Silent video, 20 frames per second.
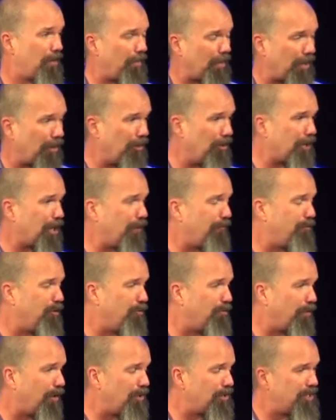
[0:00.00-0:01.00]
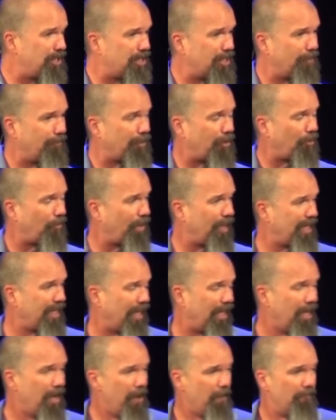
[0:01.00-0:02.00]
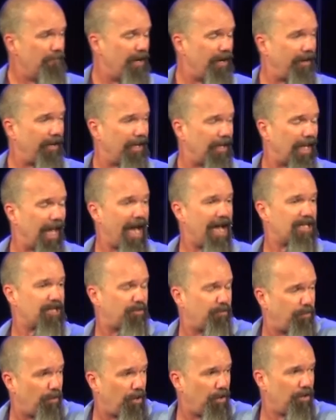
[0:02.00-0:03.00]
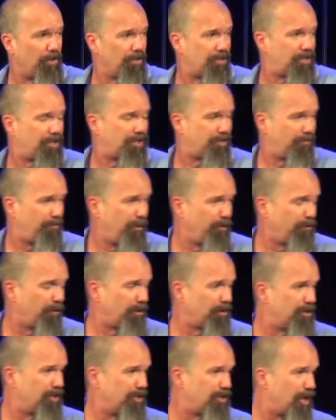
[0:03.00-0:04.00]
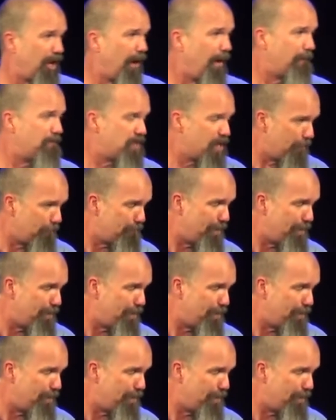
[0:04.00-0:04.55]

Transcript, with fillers: We're going to look at a few verses, and then we're going to read the very last verse, a few verses of